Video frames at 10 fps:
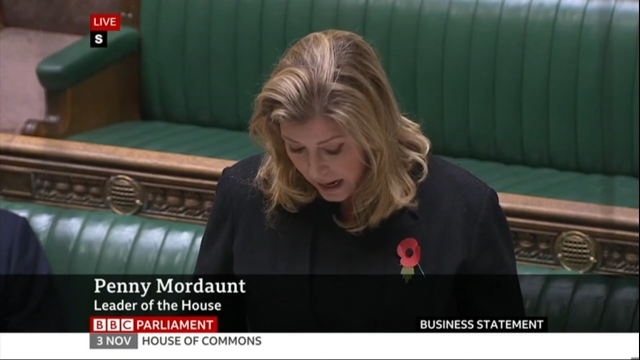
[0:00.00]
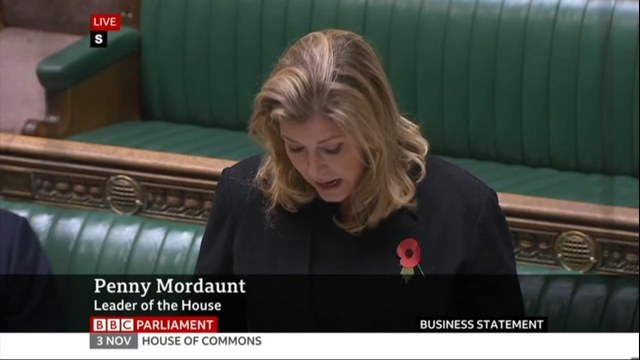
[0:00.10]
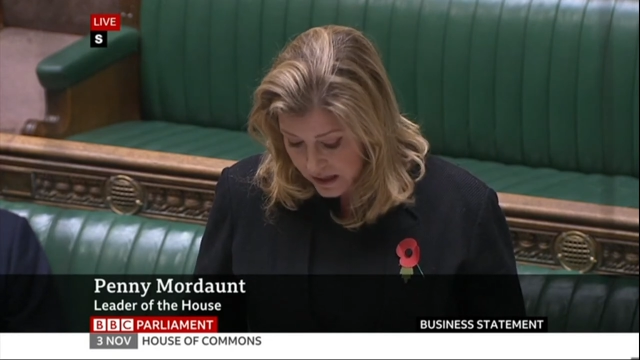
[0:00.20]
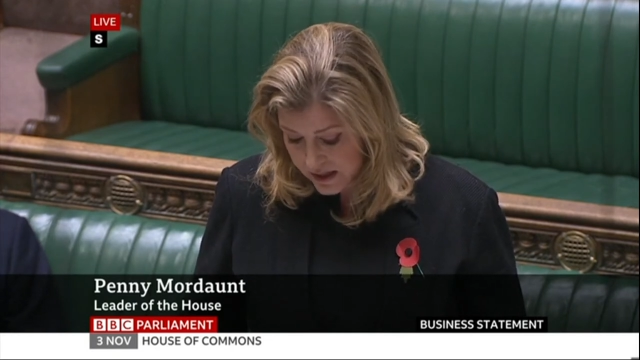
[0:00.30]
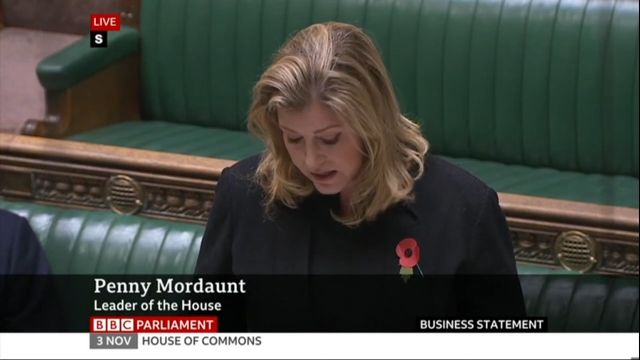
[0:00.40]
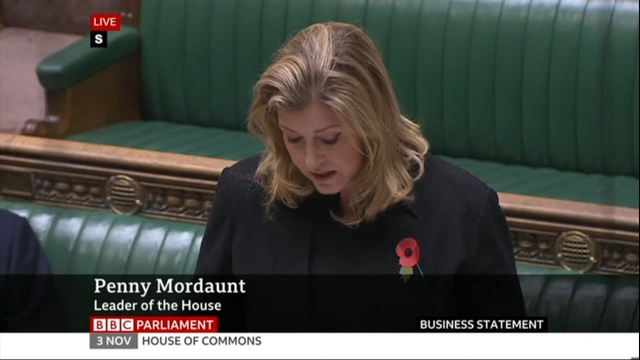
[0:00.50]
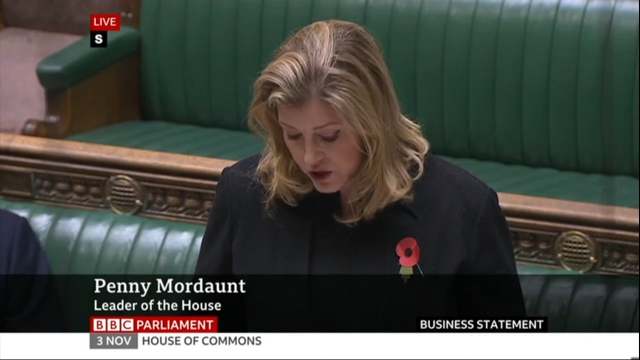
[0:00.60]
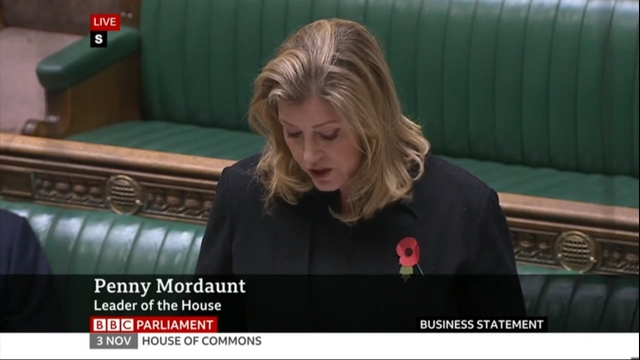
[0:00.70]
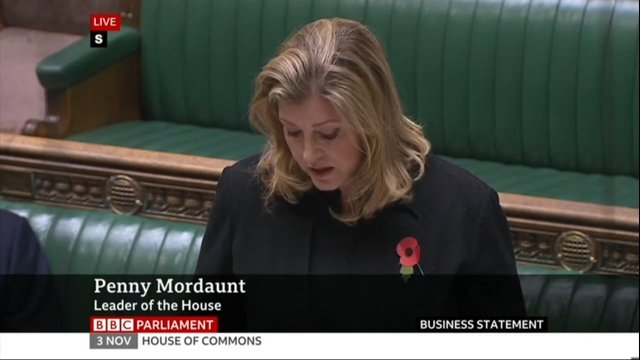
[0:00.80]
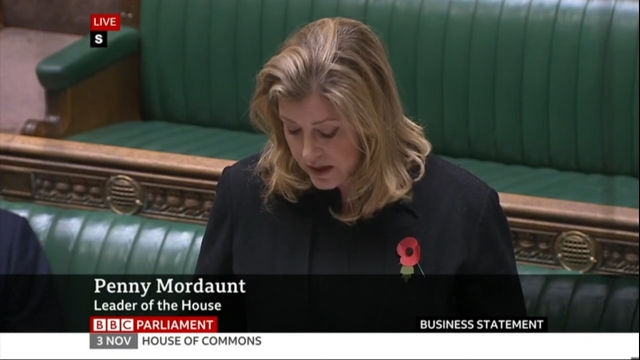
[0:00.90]
and
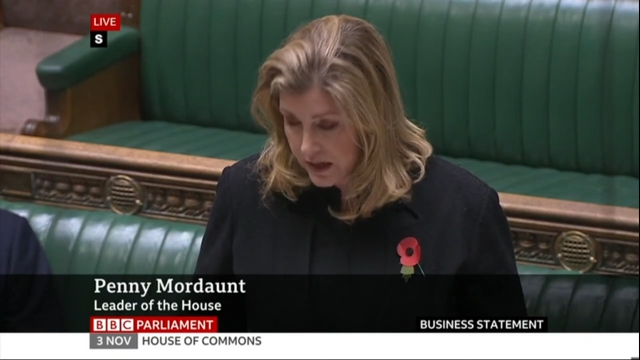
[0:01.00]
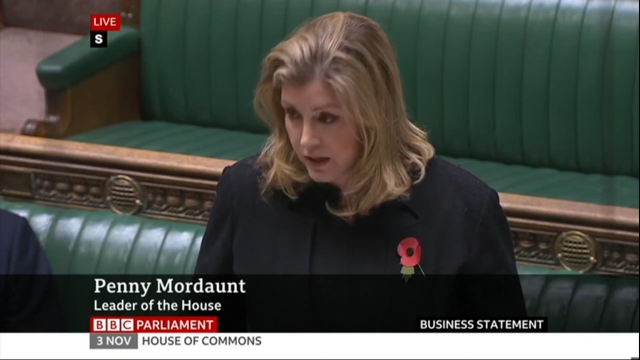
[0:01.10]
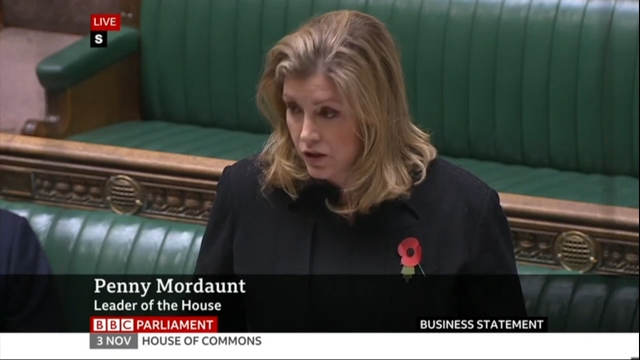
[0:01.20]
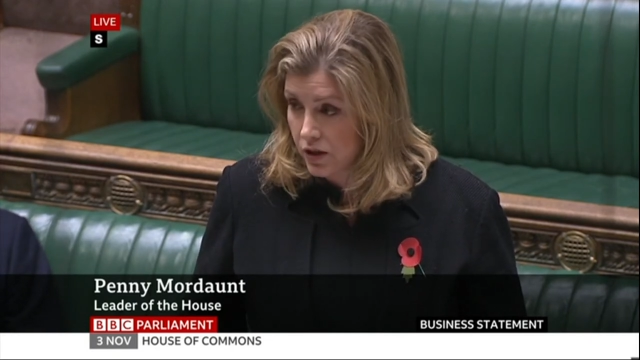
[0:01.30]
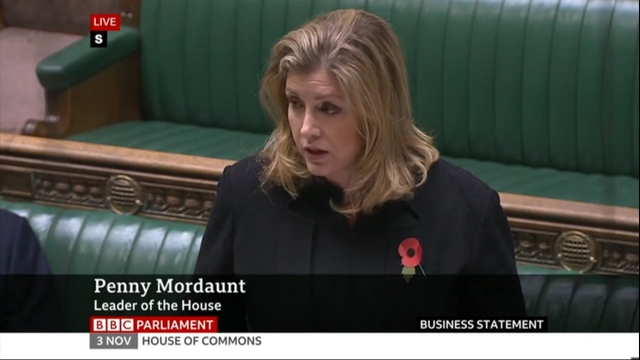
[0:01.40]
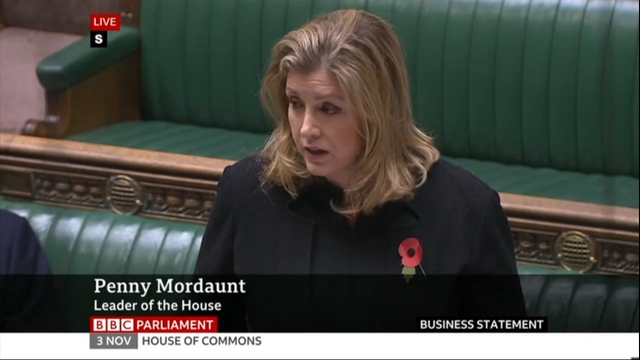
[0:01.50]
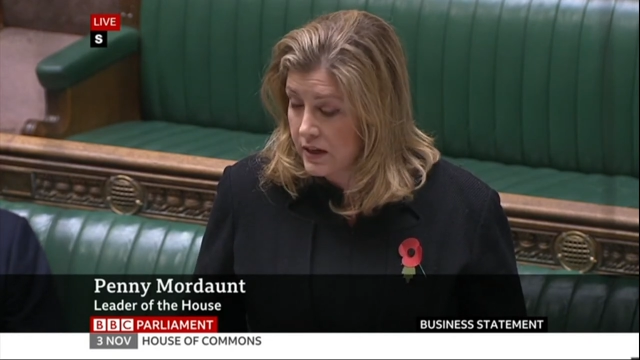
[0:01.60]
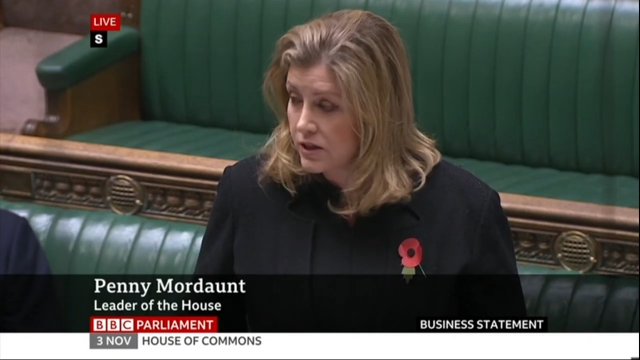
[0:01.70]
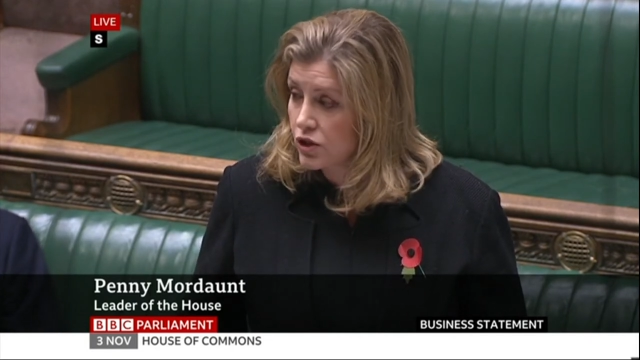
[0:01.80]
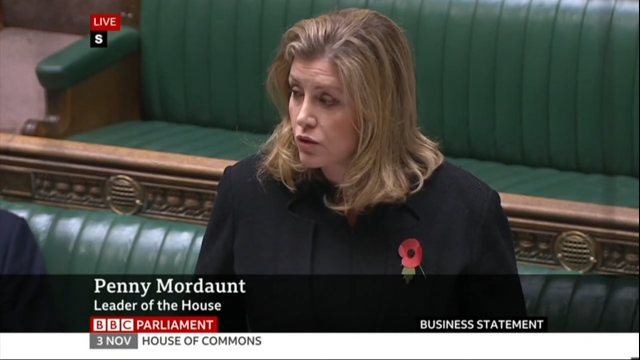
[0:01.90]
decisions are
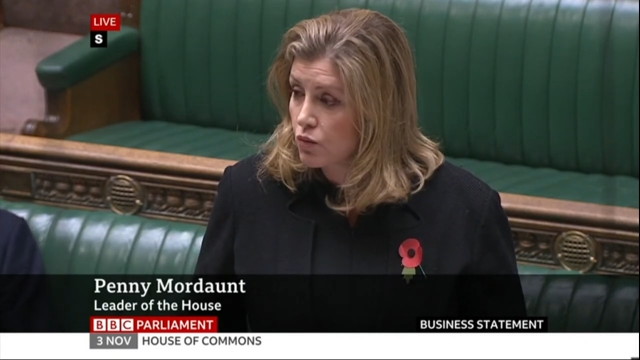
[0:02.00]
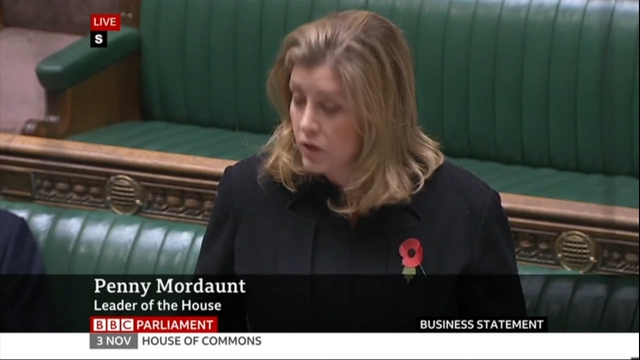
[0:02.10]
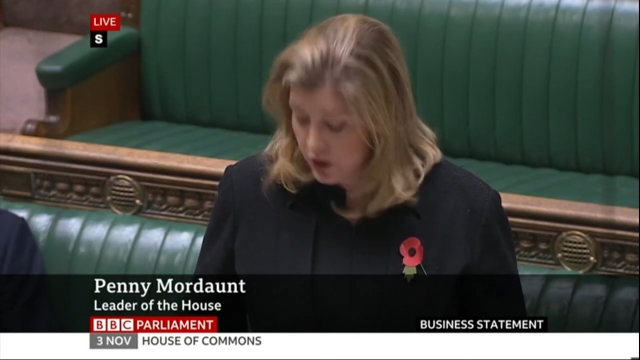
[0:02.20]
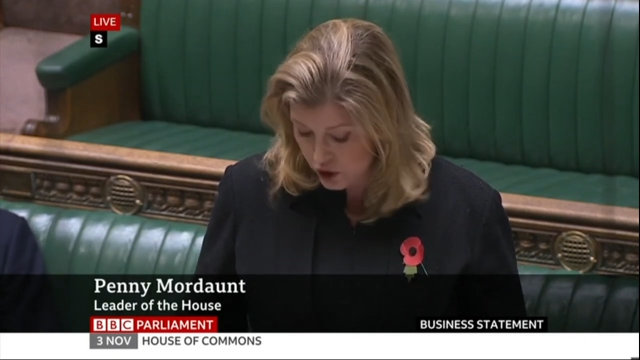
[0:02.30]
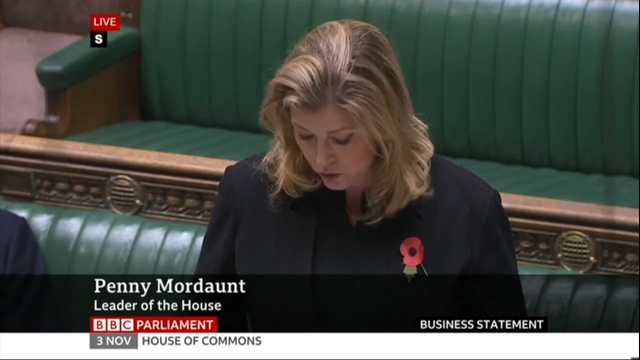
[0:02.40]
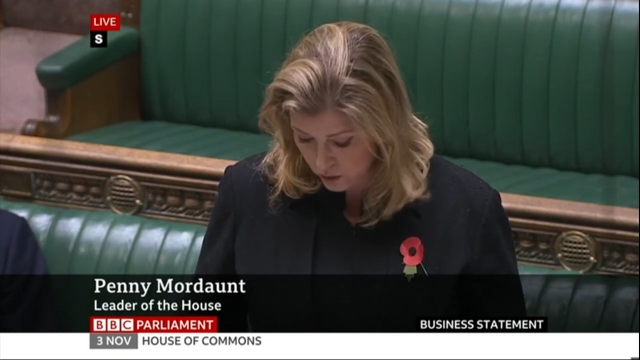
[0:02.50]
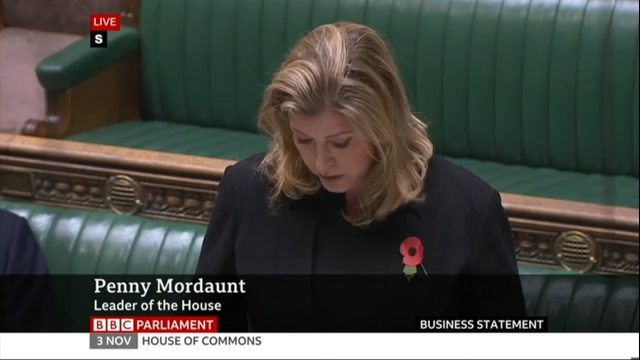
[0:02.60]
needed to reassure